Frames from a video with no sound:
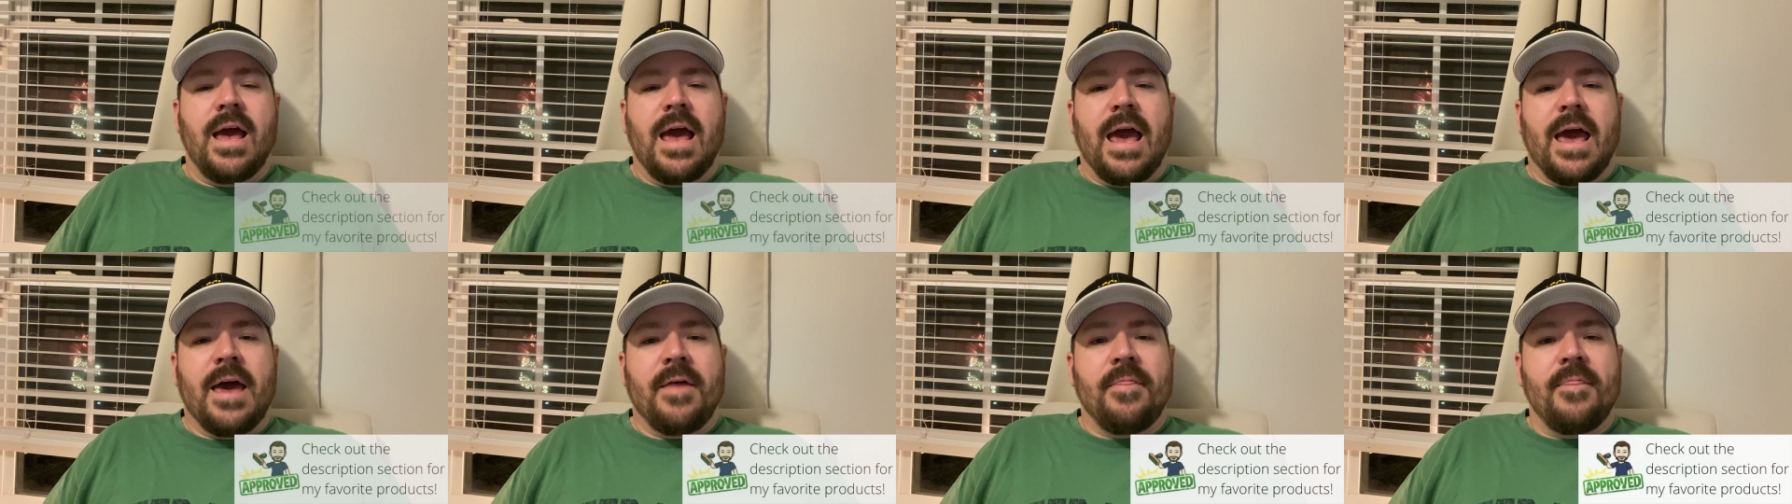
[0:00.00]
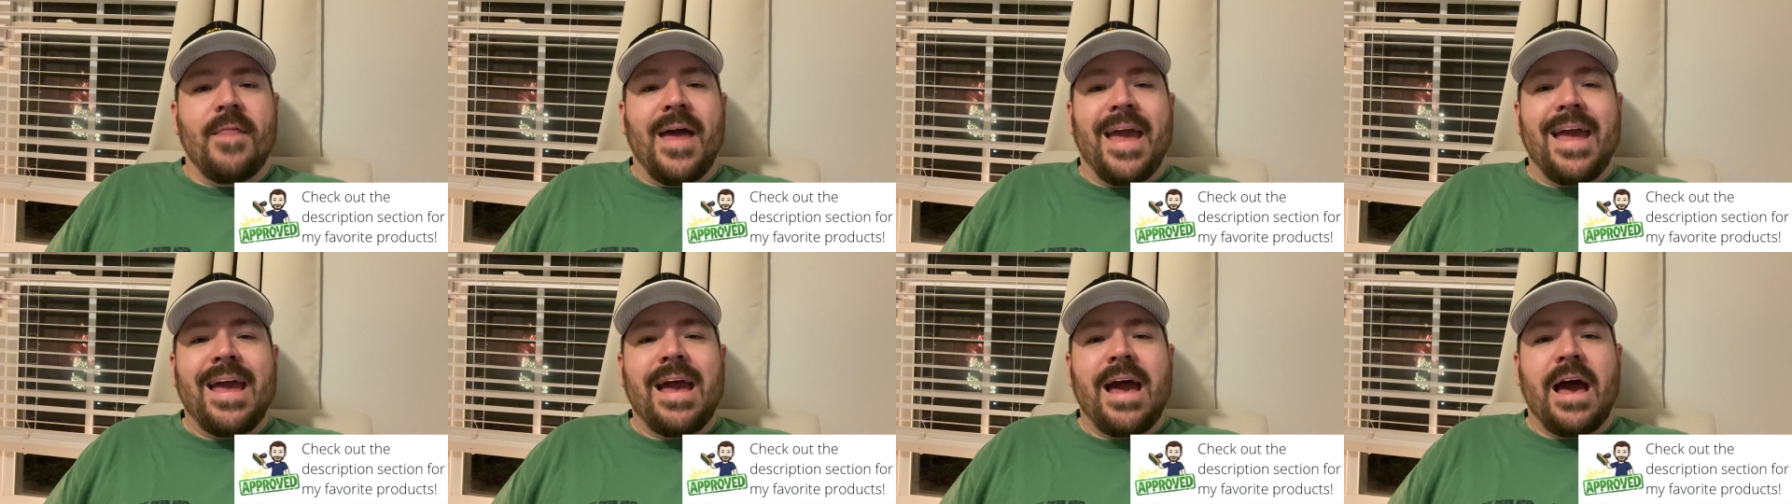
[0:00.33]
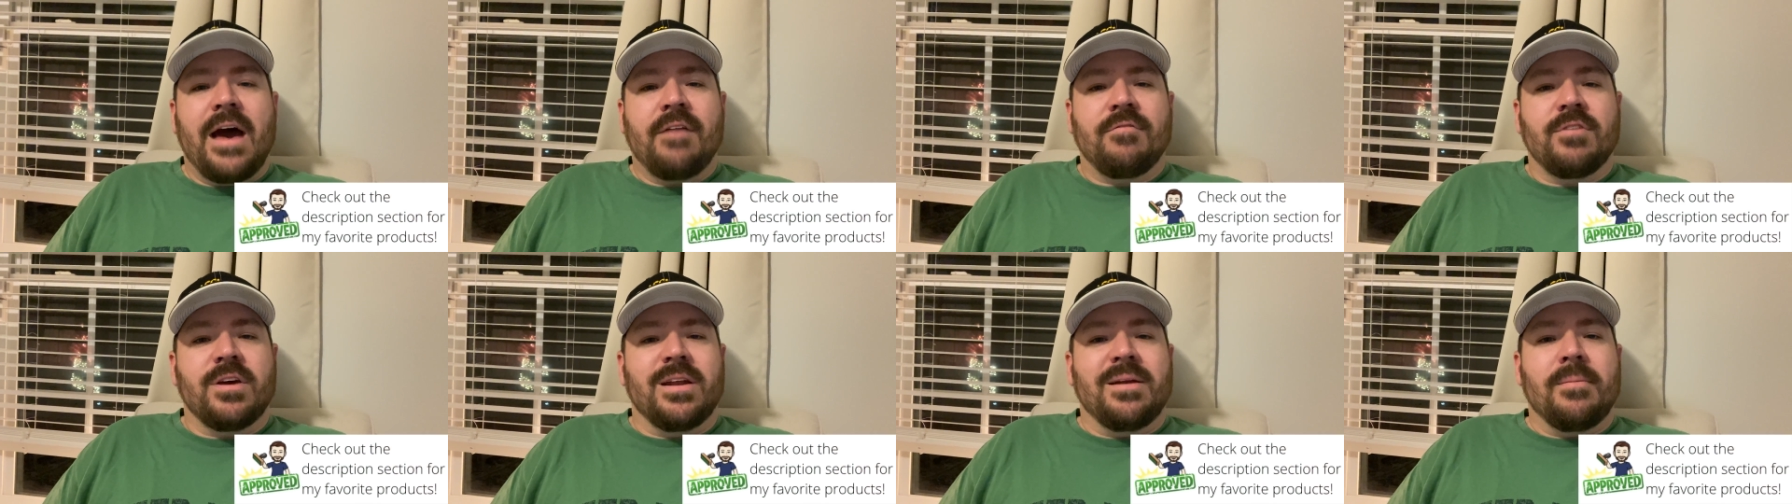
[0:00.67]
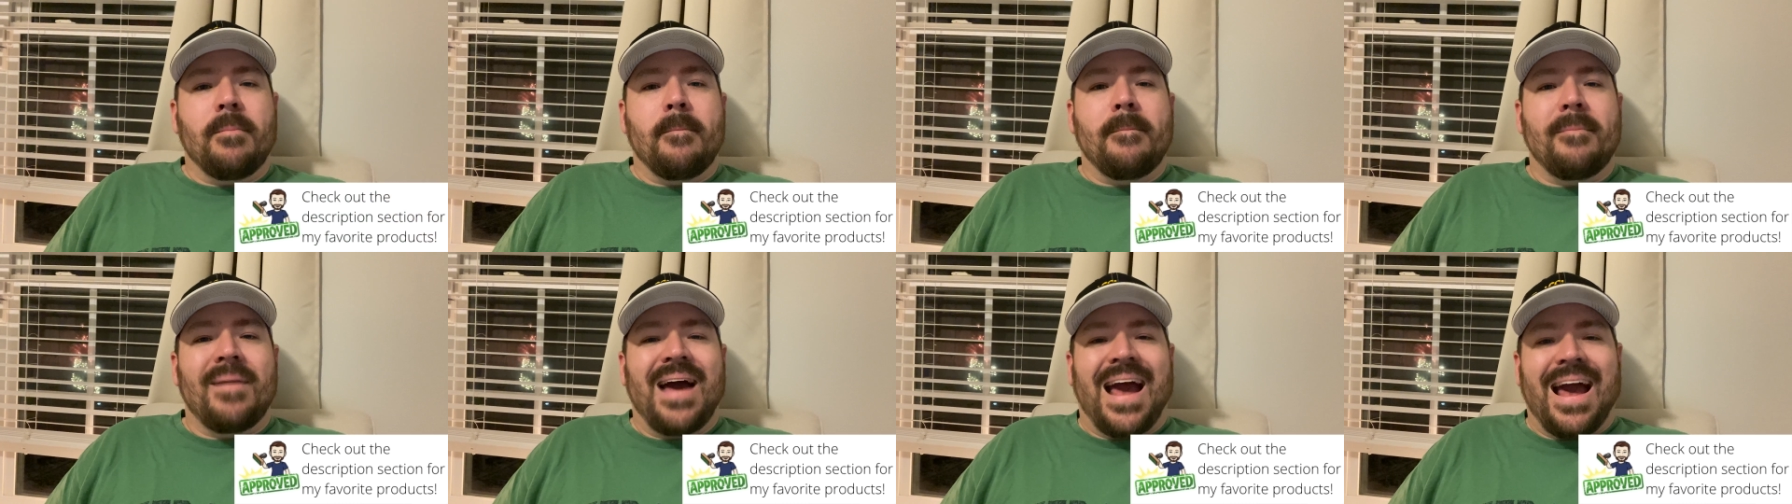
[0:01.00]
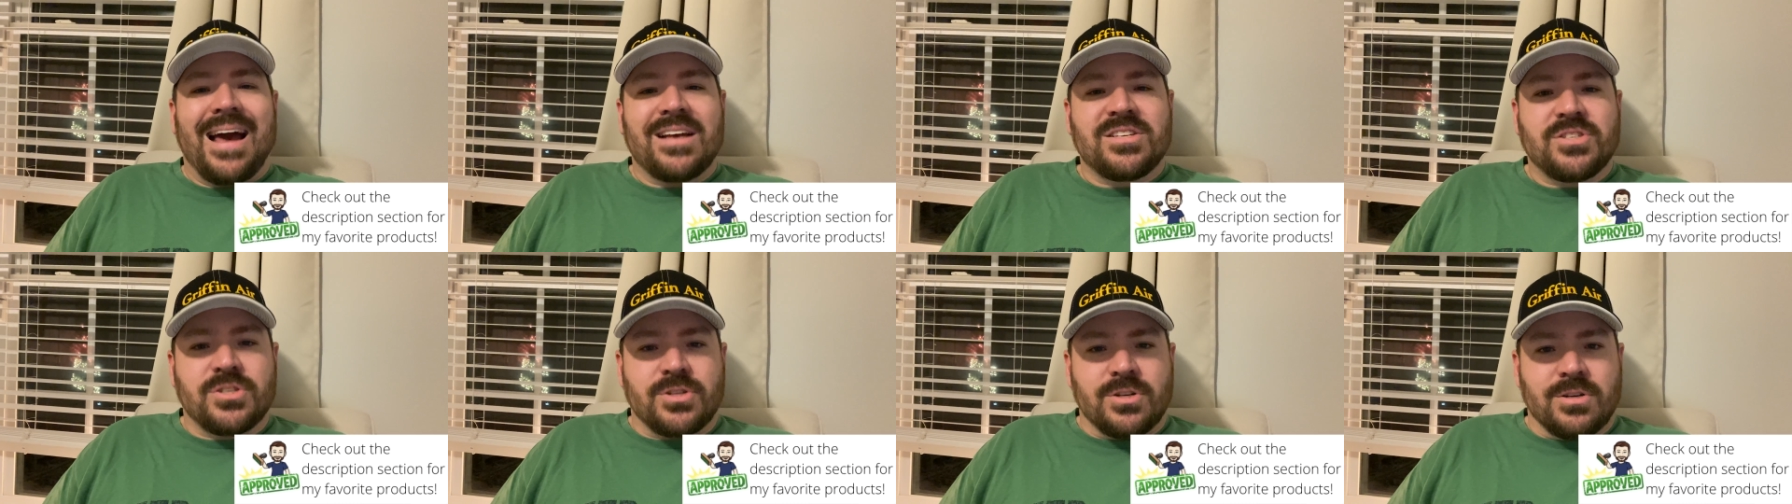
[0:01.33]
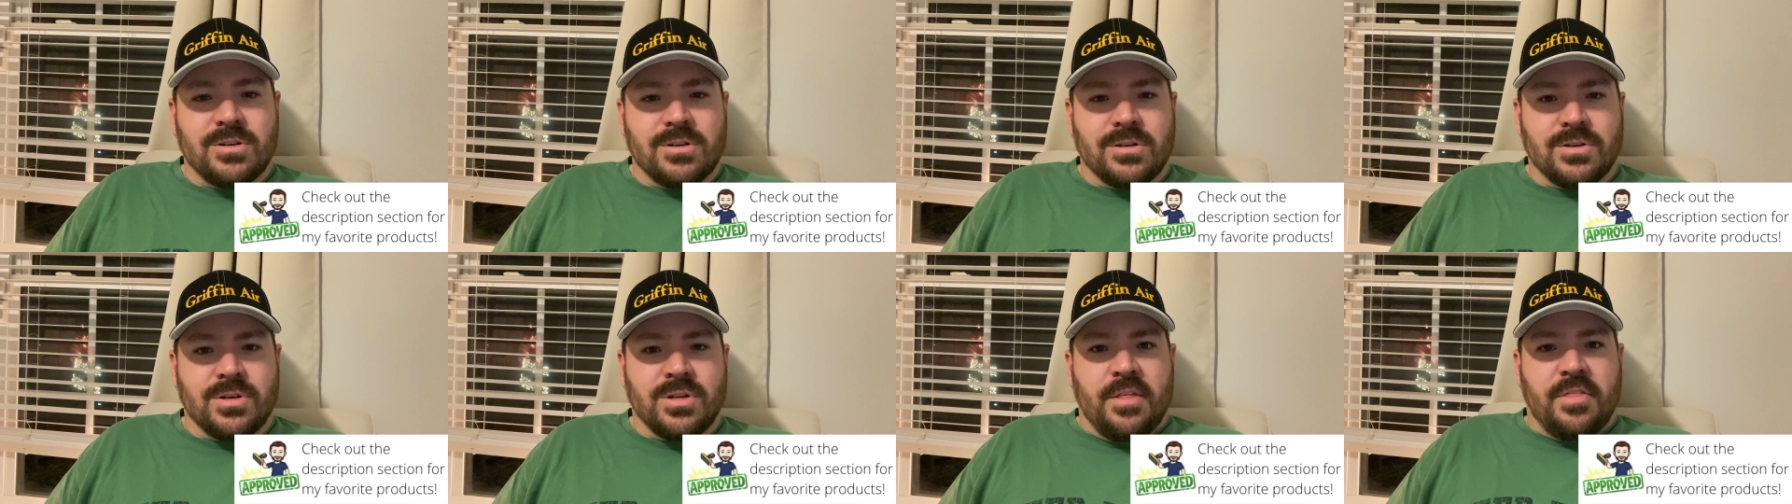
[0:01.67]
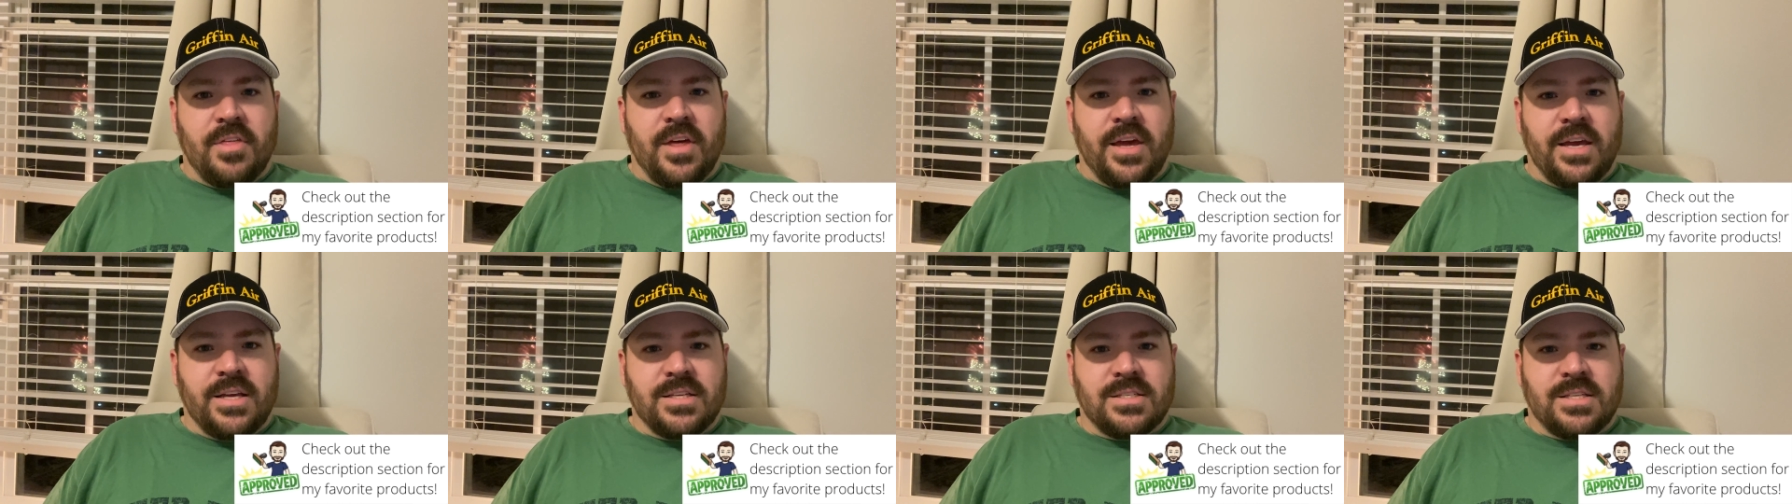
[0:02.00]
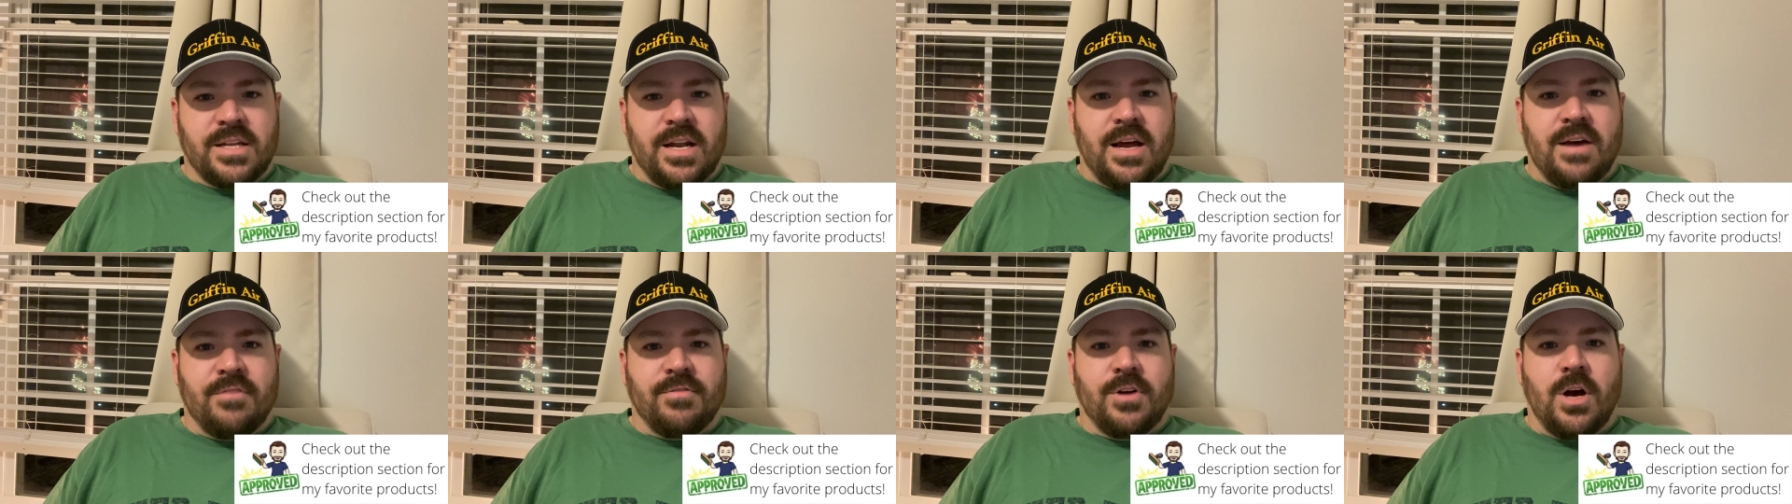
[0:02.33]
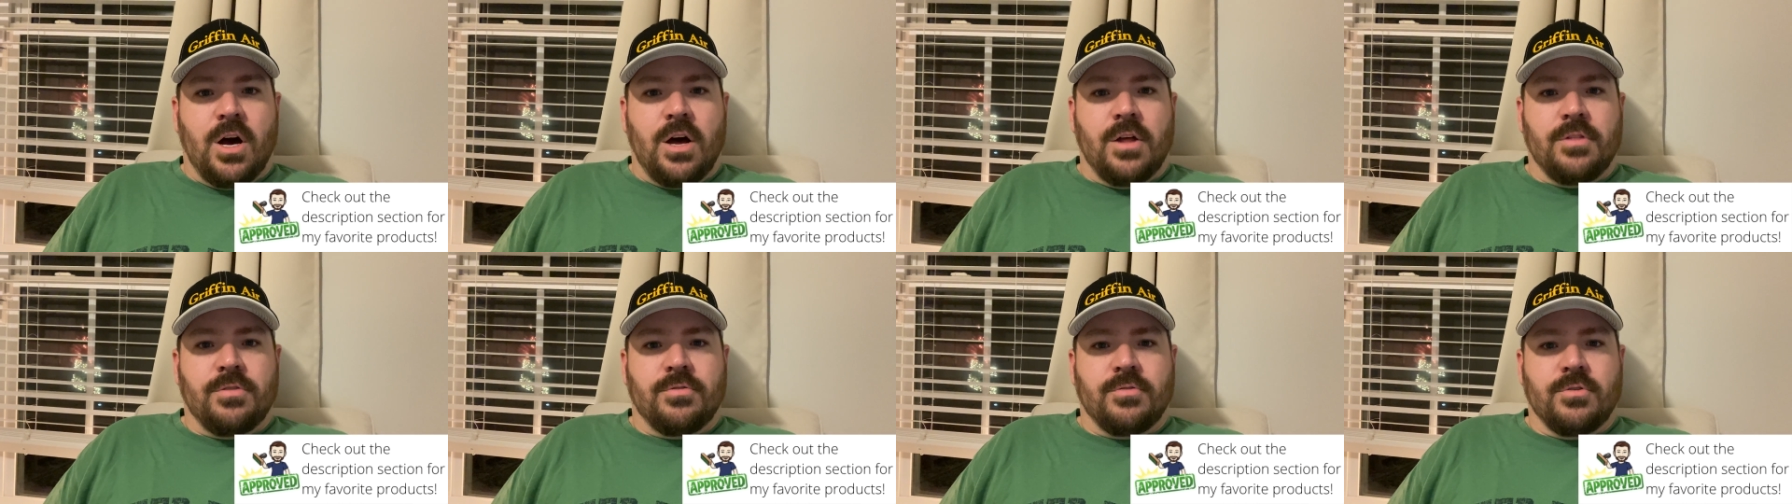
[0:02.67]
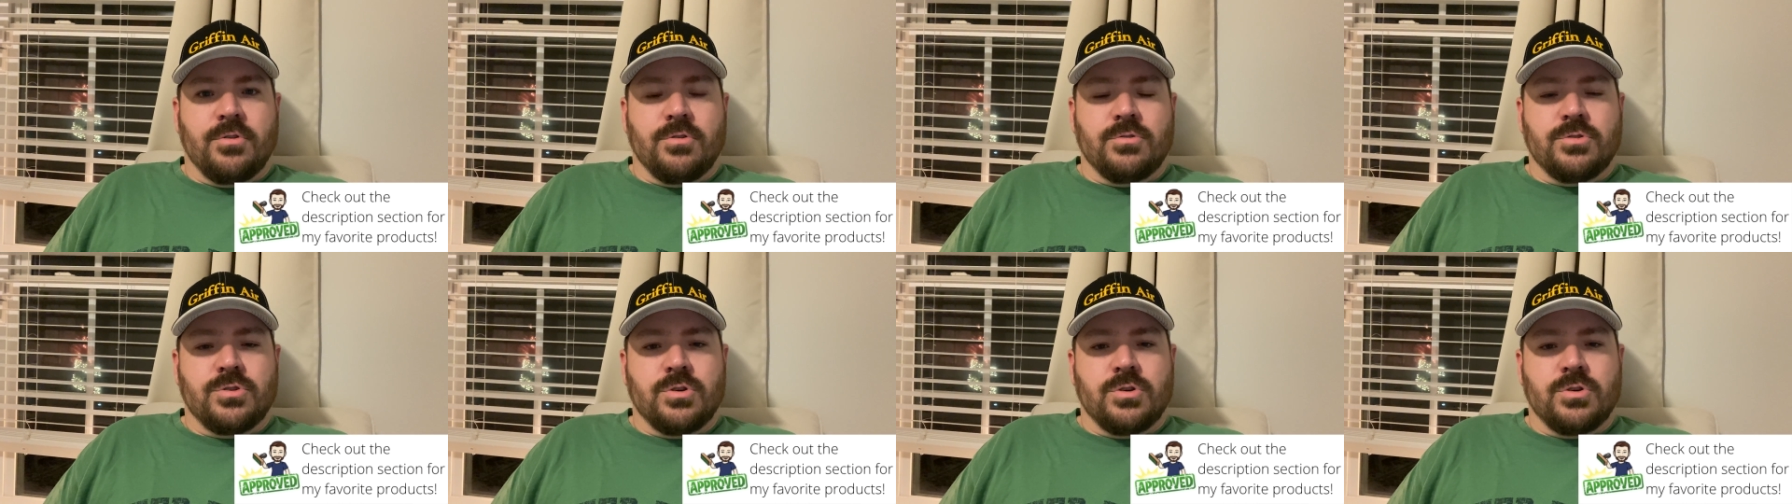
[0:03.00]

and they haven't mastered things that I've gone through.